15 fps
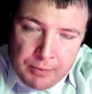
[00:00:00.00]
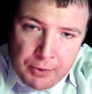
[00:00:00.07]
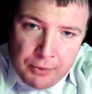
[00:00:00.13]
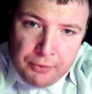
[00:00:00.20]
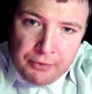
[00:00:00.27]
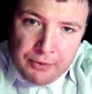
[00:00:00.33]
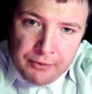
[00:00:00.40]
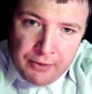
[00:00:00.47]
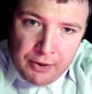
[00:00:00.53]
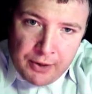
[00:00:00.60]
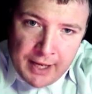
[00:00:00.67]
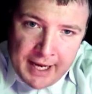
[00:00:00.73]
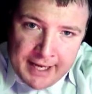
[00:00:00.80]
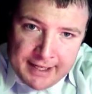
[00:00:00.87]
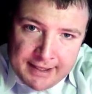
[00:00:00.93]
booths to
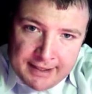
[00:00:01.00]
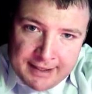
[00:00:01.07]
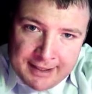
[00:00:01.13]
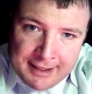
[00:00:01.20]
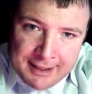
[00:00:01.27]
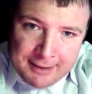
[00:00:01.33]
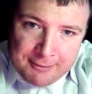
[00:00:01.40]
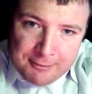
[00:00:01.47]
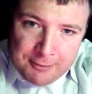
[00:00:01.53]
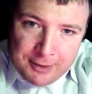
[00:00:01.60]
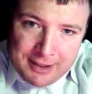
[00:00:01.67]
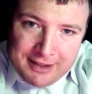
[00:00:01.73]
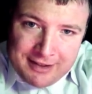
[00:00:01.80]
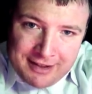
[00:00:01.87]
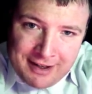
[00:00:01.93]
vote at,
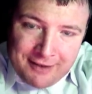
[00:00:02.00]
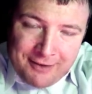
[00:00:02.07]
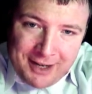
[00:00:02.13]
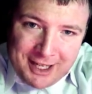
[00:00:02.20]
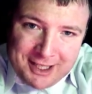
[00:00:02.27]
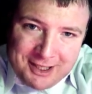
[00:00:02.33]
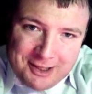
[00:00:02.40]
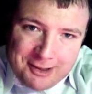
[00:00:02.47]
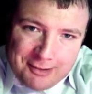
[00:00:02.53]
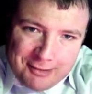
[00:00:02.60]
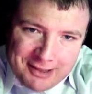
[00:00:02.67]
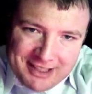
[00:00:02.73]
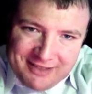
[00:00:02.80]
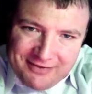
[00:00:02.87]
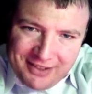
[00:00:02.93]
which Fox News
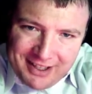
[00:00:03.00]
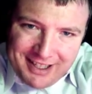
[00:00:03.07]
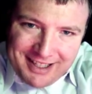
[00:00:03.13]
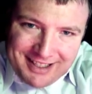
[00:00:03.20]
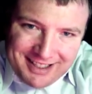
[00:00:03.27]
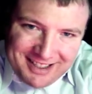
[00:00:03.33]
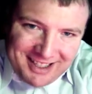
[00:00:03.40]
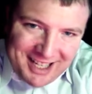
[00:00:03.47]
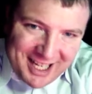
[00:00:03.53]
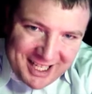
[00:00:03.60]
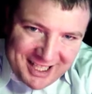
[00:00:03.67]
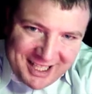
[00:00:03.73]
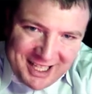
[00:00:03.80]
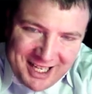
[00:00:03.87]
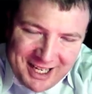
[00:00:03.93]
was very clear at,
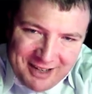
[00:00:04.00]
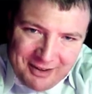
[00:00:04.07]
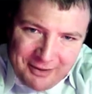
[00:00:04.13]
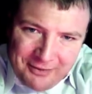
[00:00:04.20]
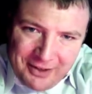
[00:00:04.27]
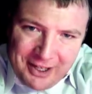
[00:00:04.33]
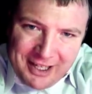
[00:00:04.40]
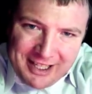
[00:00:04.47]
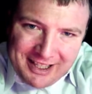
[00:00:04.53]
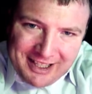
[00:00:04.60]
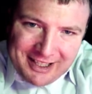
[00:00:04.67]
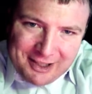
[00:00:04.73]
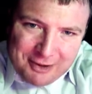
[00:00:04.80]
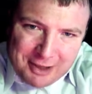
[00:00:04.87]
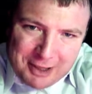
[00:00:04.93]
very
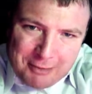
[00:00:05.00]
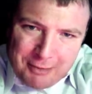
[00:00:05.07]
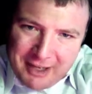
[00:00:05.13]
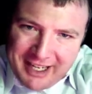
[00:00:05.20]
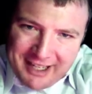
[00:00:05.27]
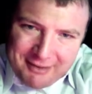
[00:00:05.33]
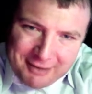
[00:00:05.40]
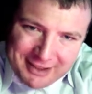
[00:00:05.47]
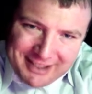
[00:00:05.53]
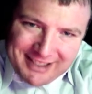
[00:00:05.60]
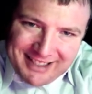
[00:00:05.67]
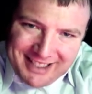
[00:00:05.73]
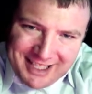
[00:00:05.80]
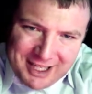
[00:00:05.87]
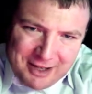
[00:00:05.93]
clear to explain. It was,
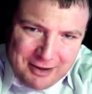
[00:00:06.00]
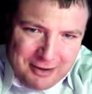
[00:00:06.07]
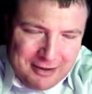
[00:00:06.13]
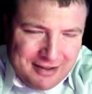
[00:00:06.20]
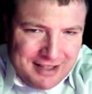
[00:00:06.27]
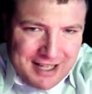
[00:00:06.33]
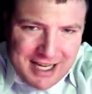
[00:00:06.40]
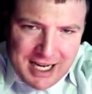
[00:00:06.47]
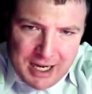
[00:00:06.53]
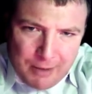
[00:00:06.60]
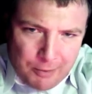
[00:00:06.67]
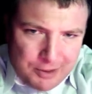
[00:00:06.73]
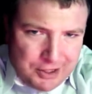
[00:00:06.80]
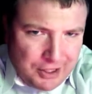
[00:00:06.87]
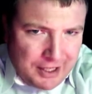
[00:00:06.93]
it
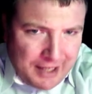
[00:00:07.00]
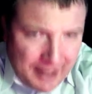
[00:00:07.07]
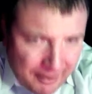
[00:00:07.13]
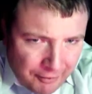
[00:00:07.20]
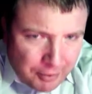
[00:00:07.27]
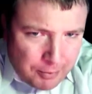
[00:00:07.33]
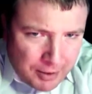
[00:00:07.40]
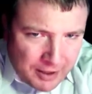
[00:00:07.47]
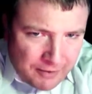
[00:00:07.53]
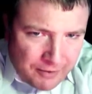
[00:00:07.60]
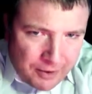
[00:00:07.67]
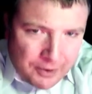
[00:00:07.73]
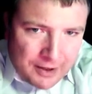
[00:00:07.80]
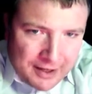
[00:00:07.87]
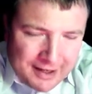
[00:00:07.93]
wasn't like everybody
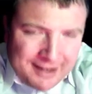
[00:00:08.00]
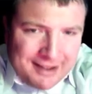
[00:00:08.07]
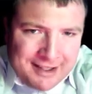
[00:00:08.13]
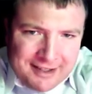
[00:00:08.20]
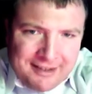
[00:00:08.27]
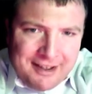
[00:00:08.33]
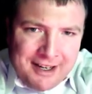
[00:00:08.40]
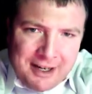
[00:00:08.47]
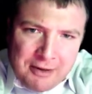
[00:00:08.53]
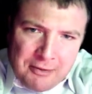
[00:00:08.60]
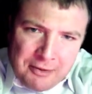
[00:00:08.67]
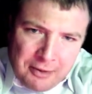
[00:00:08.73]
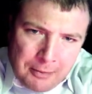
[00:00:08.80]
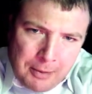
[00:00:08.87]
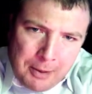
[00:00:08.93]
voted in this thing. It
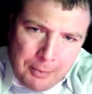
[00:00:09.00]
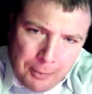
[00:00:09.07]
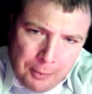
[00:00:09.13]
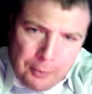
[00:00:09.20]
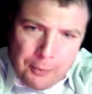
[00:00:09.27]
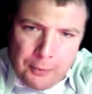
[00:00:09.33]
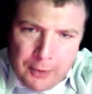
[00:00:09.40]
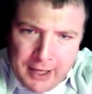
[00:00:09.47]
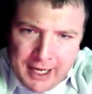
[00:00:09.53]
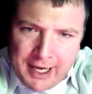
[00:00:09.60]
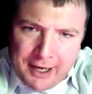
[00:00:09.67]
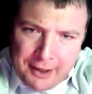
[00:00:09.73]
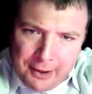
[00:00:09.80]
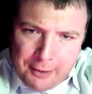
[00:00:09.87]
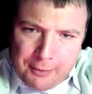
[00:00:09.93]
was the people who went
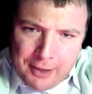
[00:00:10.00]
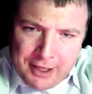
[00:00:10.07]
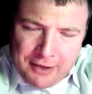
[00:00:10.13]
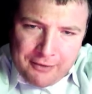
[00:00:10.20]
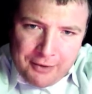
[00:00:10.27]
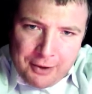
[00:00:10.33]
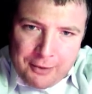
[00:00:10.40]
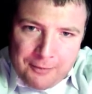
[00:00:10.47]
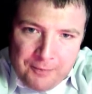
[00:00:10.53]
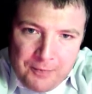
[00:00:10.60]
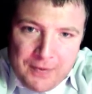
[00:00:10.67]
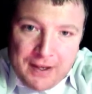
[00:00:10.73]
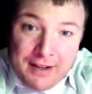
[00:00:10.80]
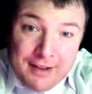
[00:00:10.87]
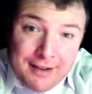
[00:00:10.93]
out of their way to vote.
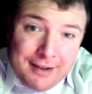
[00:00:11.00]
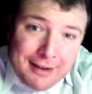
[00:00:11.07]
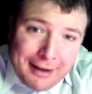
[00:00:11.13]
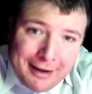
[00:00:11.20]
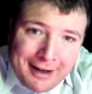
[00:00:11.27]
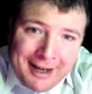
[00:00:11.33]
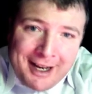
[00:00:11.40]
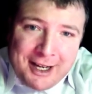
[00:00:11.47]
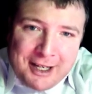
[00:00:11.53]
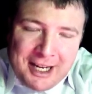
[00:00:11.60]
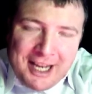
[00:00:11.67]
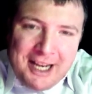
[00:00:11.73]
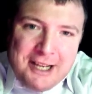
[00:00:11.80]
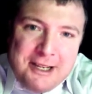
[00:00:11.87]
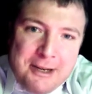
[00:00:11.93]

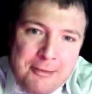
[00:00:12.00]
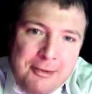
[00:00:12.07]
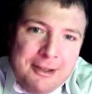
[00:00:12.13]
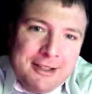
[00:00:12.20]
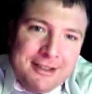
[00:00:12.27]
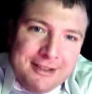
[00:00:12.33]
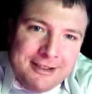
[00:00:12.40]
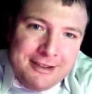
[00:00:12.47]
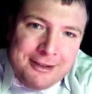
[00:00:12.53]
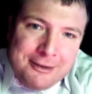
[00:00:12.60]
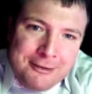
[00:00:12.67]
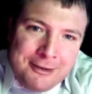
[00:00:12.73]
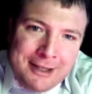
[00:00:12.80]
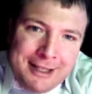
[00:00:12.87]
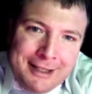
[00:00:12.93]
Kind of similar
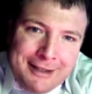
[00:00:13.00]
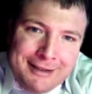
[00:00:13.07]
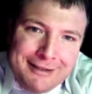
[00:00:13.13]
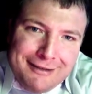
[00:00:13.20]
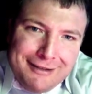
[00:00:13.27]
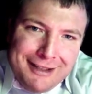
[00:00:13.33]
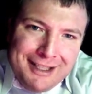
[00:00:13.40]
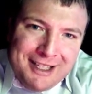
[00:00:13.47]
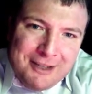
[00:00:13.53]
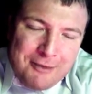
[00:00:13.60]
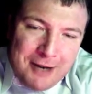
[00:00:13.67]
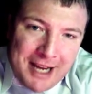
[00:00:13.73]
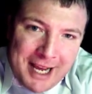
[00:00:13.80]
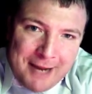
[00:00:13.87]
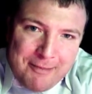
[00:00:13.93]
to,
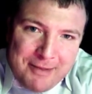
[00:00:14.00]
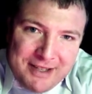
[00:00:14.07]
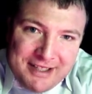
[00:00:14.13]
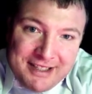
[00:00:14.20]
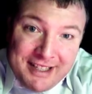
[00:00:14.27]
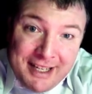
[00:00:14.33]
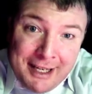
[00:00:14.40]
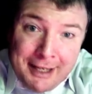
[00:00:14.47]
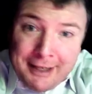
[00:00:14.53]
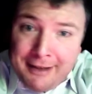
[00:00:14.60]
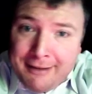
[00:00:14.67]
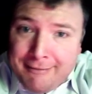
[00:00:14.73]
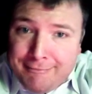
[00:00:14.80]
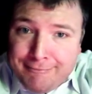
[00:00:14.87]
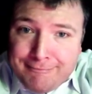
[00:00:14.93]
what happens
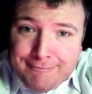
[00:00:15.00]
in